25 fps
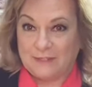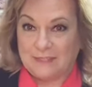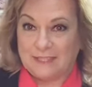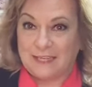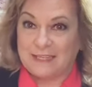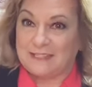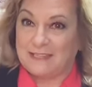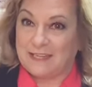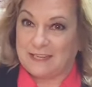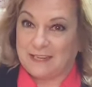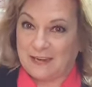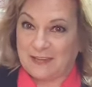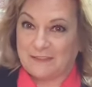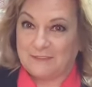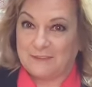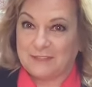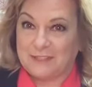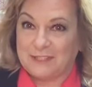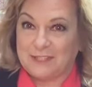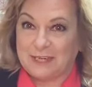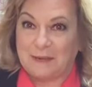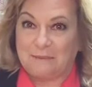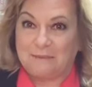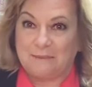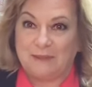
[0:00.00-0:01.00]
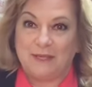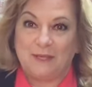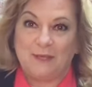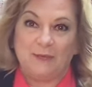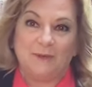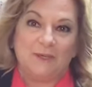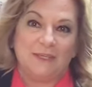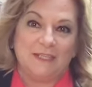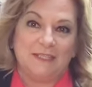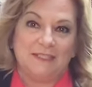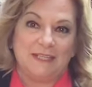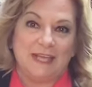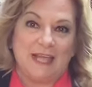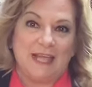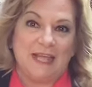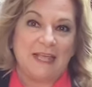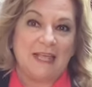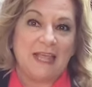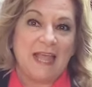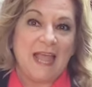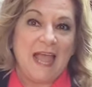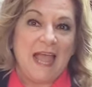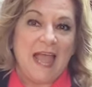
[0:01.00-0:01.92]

That's another step that you can take,